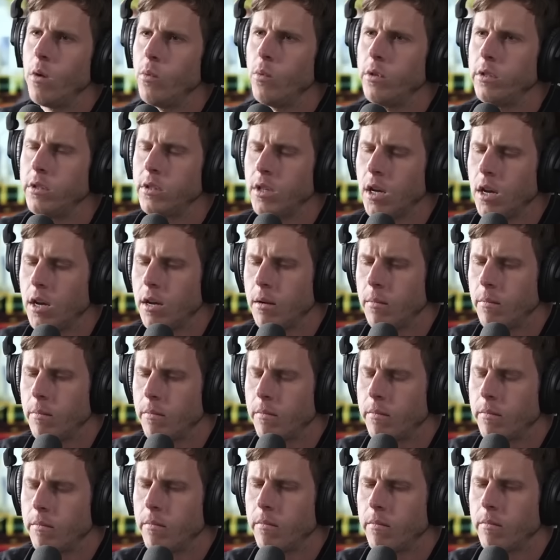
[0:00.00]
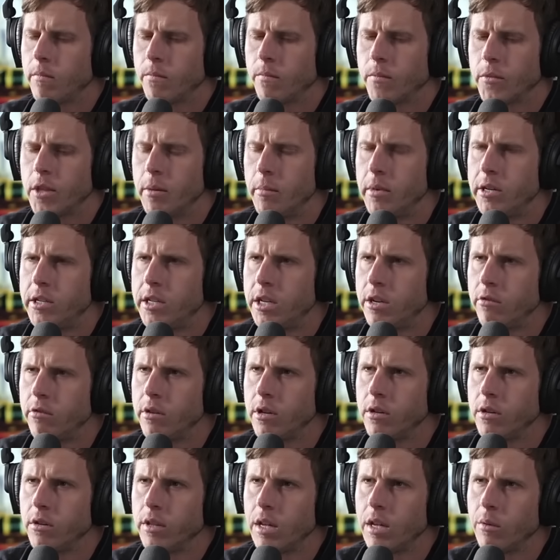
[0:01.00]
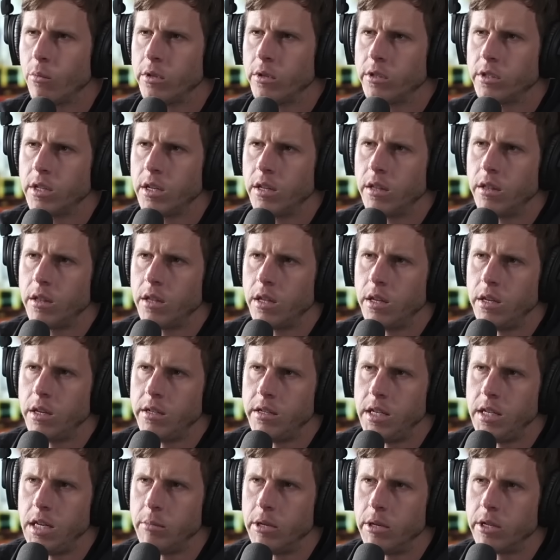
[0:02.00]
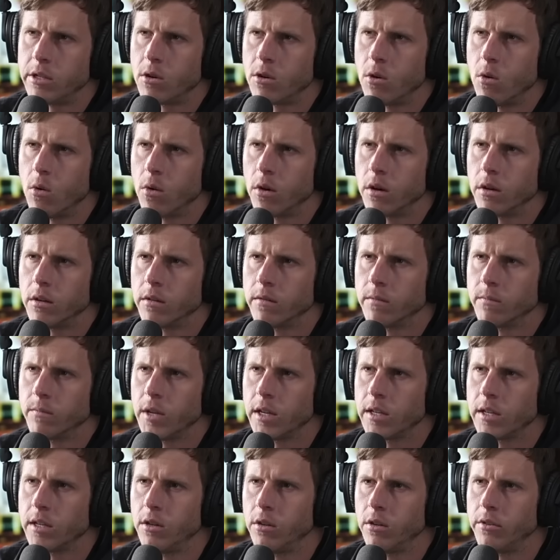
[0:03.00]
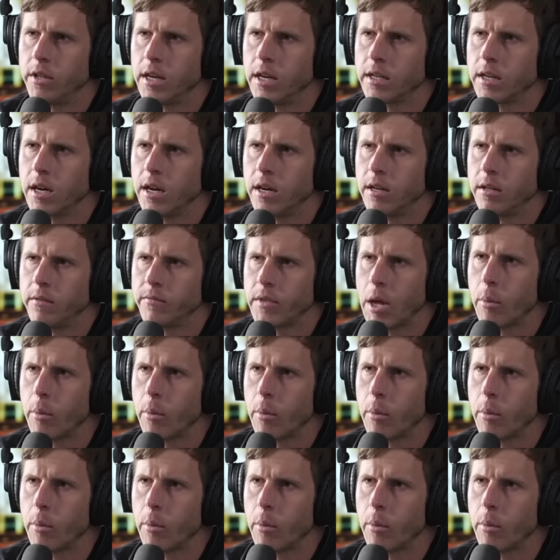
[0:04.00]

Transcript: was um the material that was in the demon core that killed plutonium. that guy?